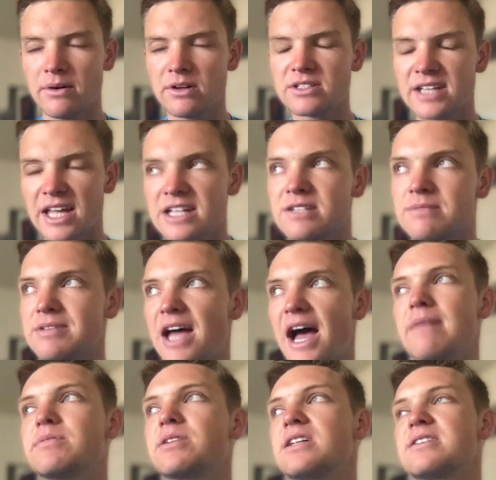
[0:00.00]
would take some
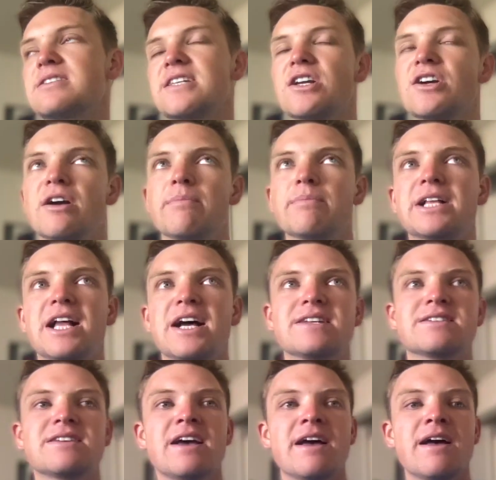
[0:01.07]
time to consider it,
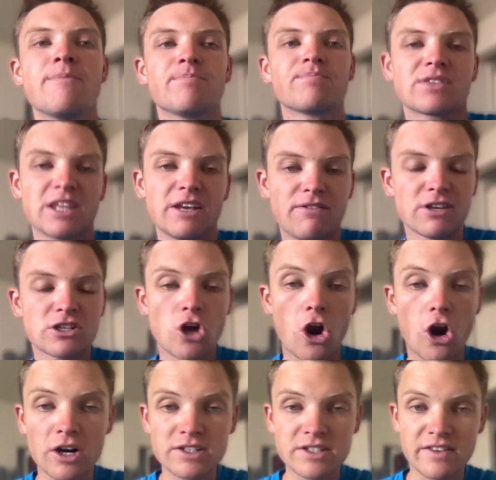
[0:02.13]
because if it's
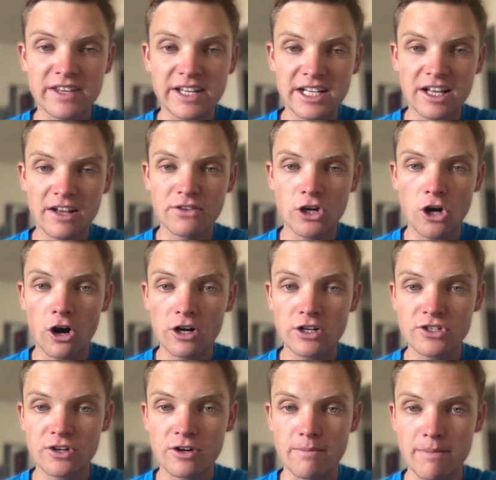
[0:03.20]
hard to think of and hard
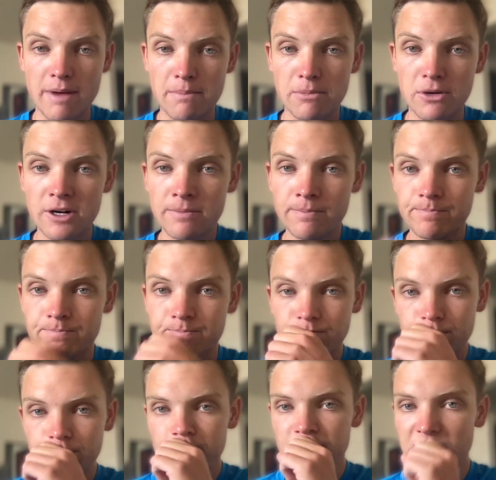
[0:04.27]
to remember,
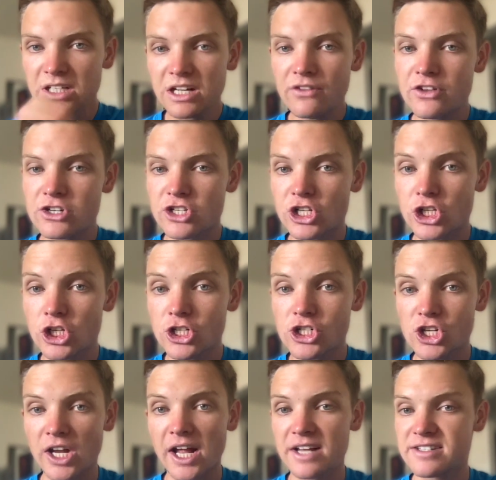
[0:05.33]
there's a good
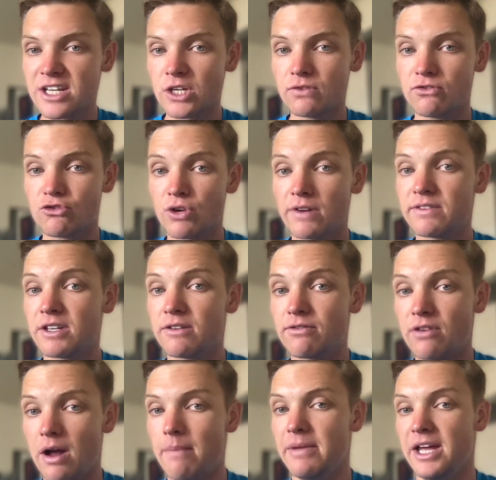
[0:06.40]
chance that you've drifted
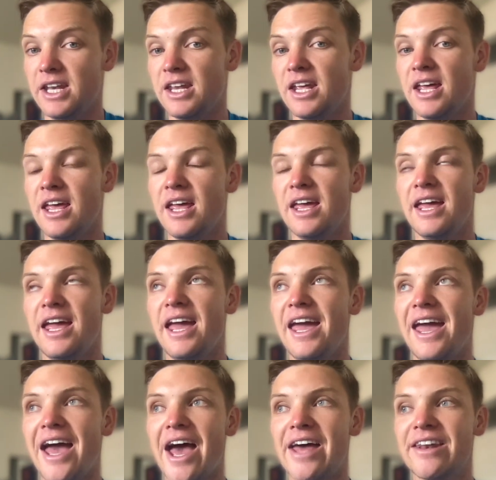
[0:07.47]
from it.
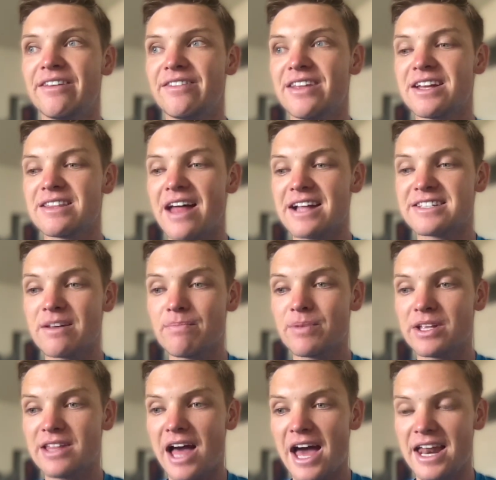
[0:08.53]
And that's
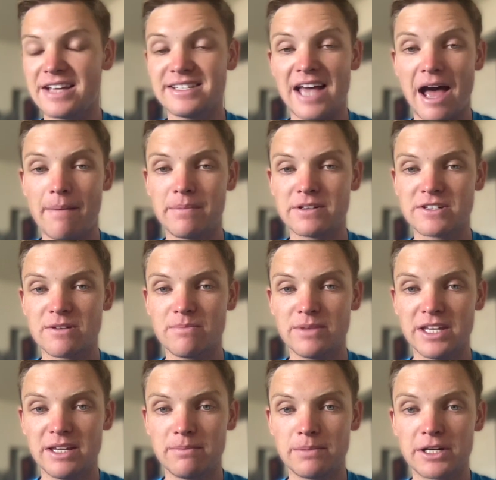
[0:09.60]
something that has happened to
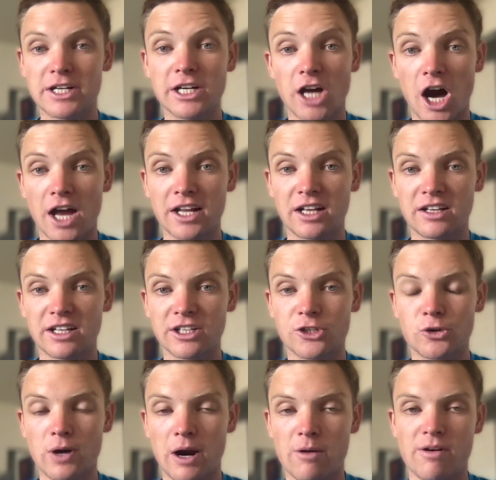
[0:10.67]
me periodically
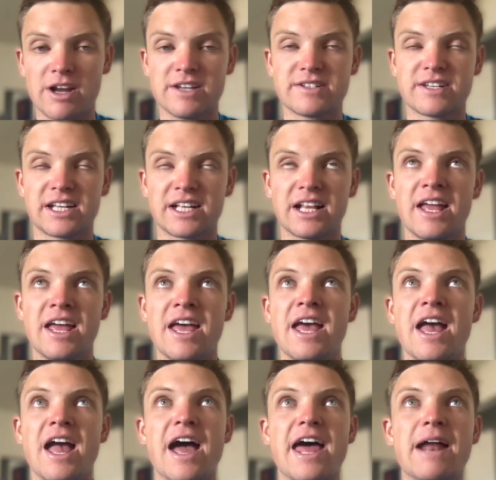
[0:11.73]
throughout racing.
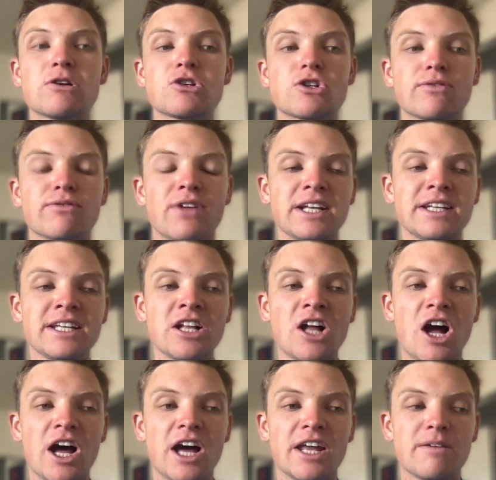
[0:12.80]
And I was reflecting
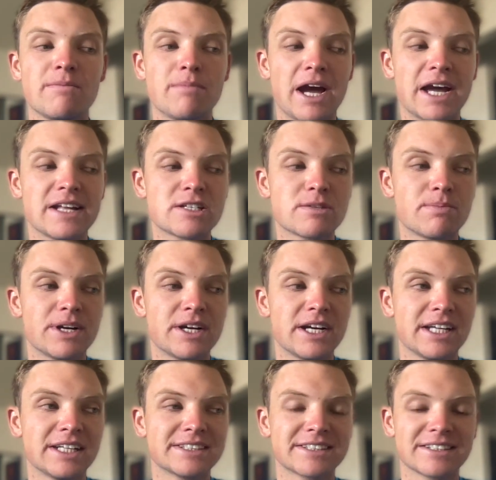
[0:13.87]
on my
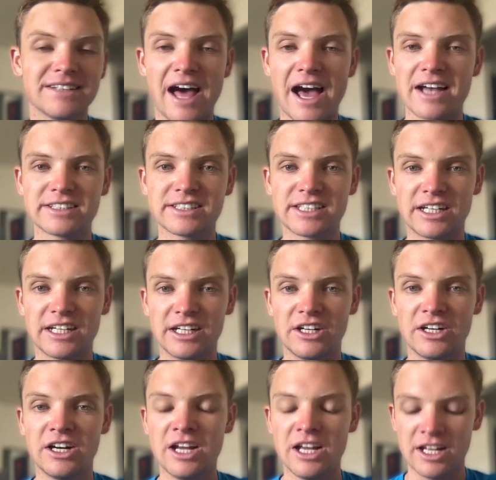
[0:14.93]
experience last
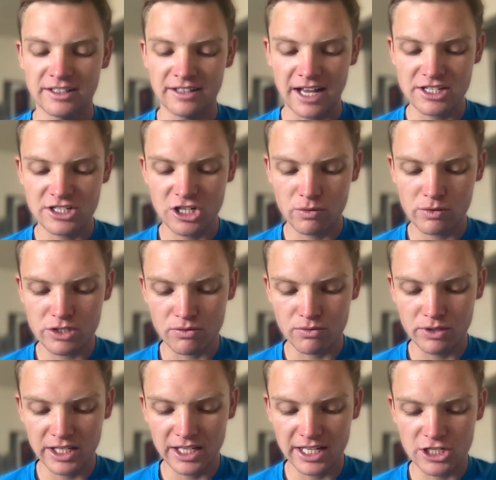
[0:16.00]
year. Last year was a
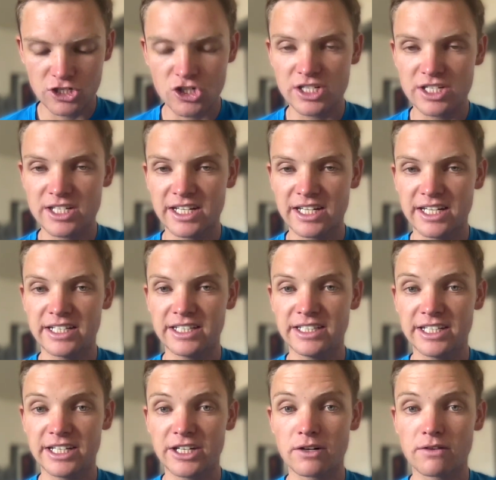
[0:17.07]
really interesting
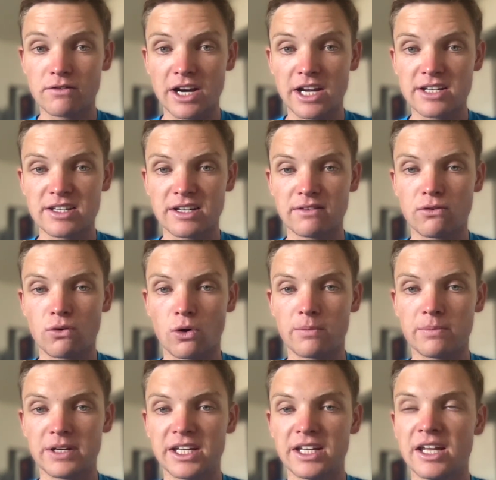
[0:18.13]
year of racing for
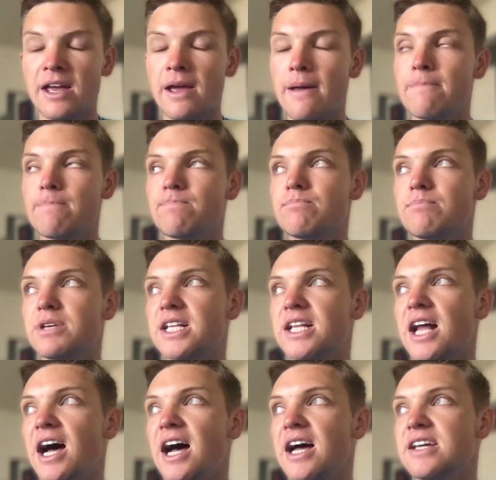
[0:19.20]
me
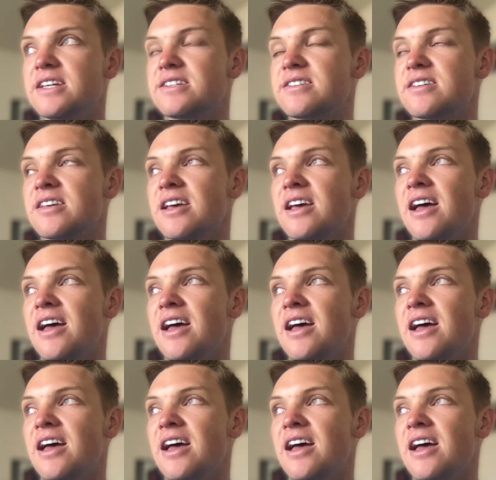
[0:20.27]
because